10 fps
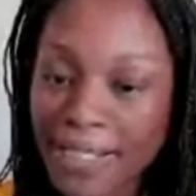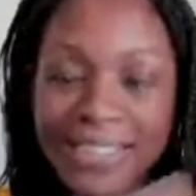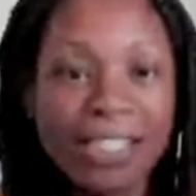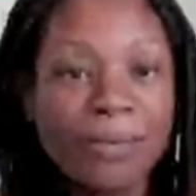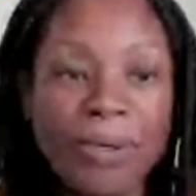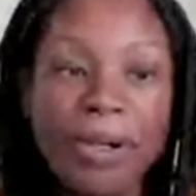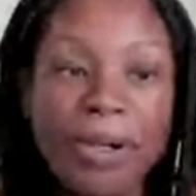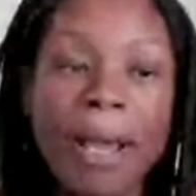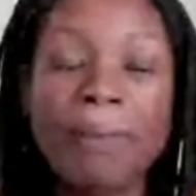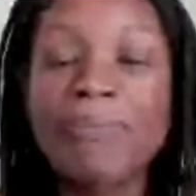Because that's what we're here
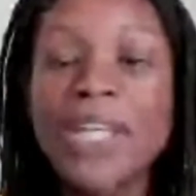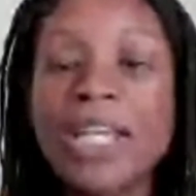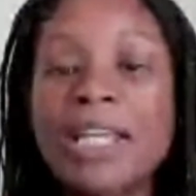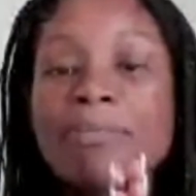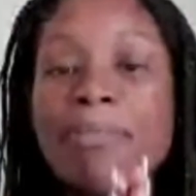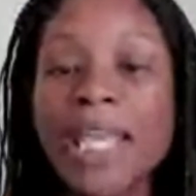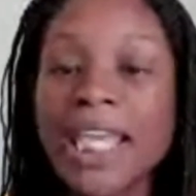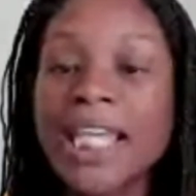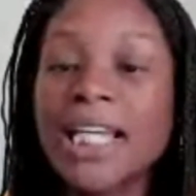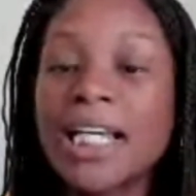about,
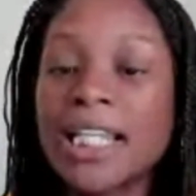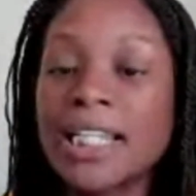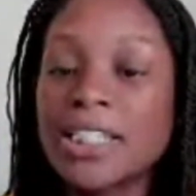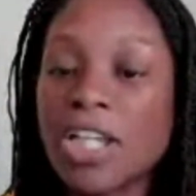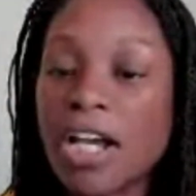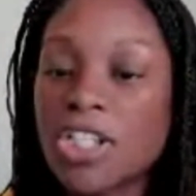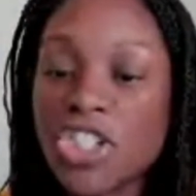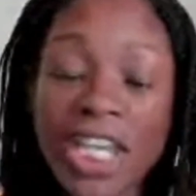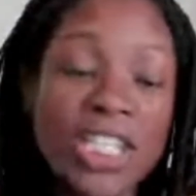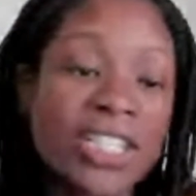making
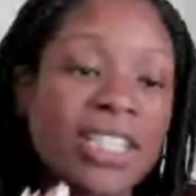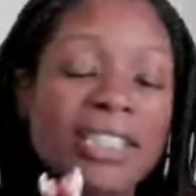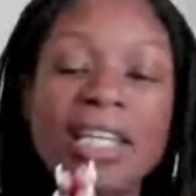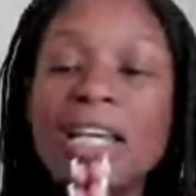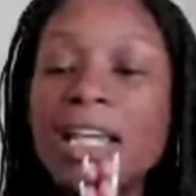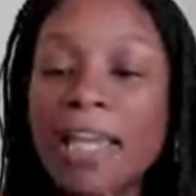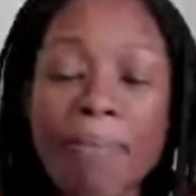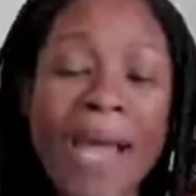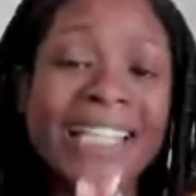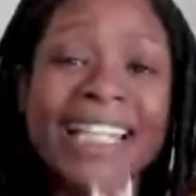changes,
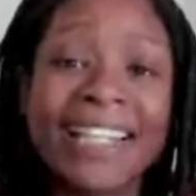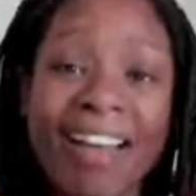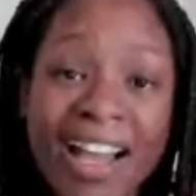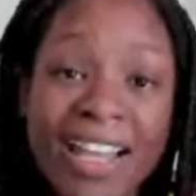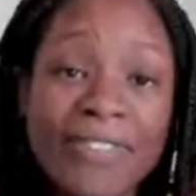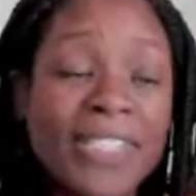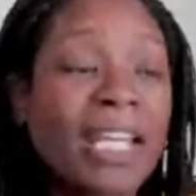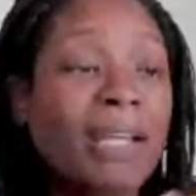impacting lives.